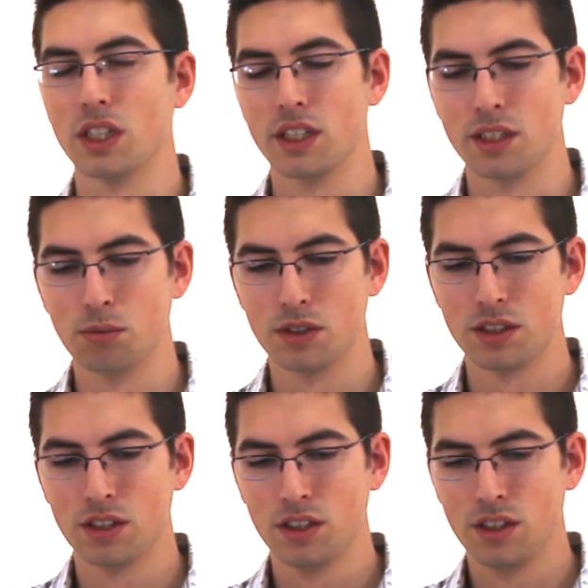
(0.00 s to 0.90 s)

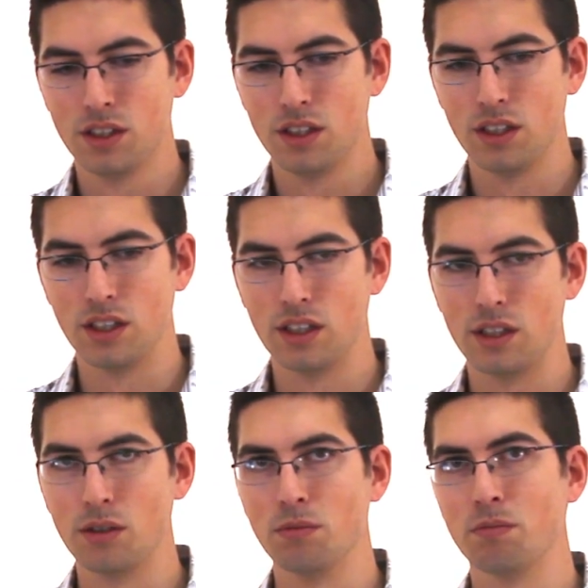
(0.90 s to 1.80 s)
times,
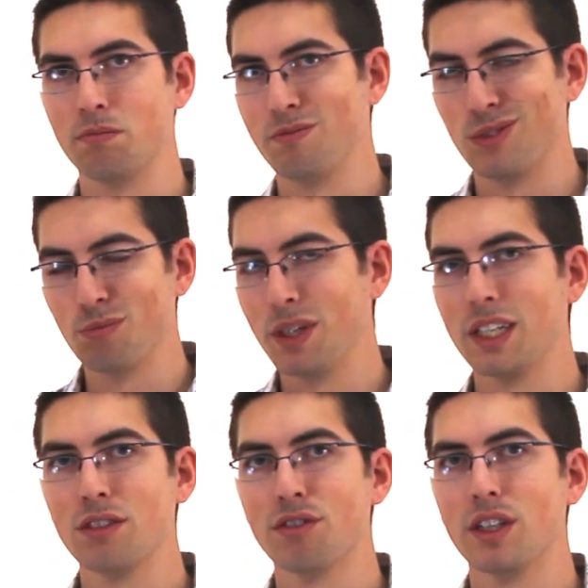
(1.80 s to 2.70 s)
or
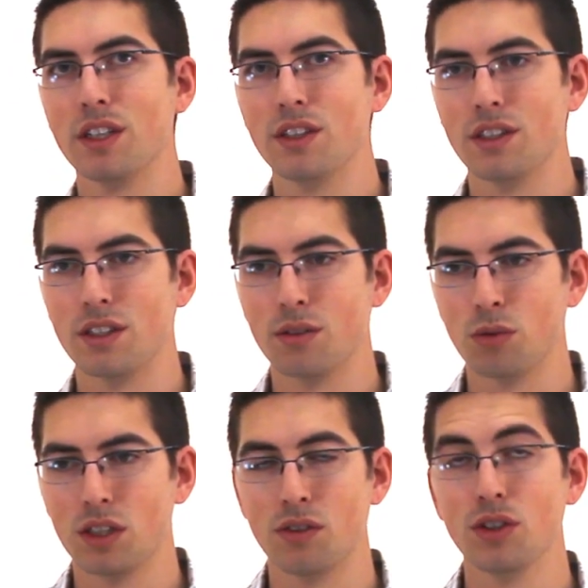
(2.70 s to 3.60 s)
magnify
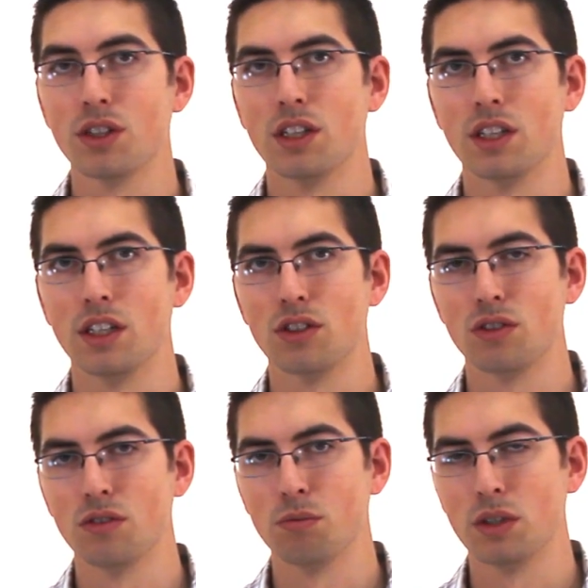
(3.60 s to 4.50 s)
whatever you're looking at
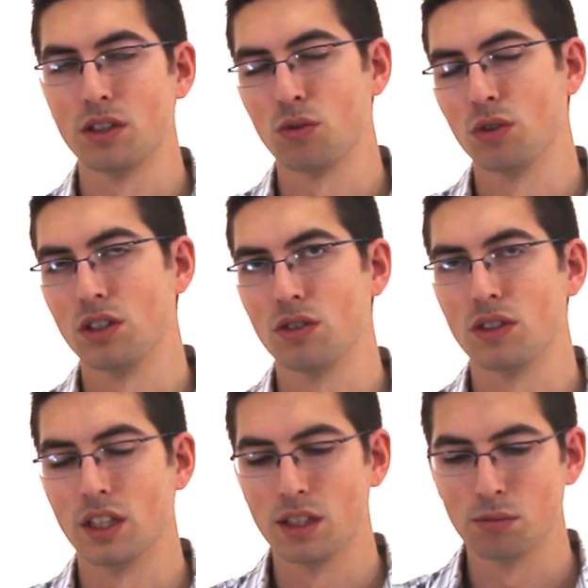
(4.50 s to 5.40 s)
by 22
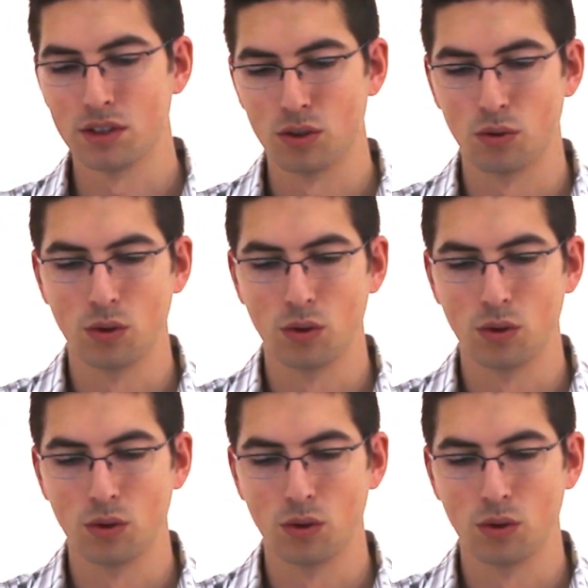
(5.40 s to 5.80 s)
times. So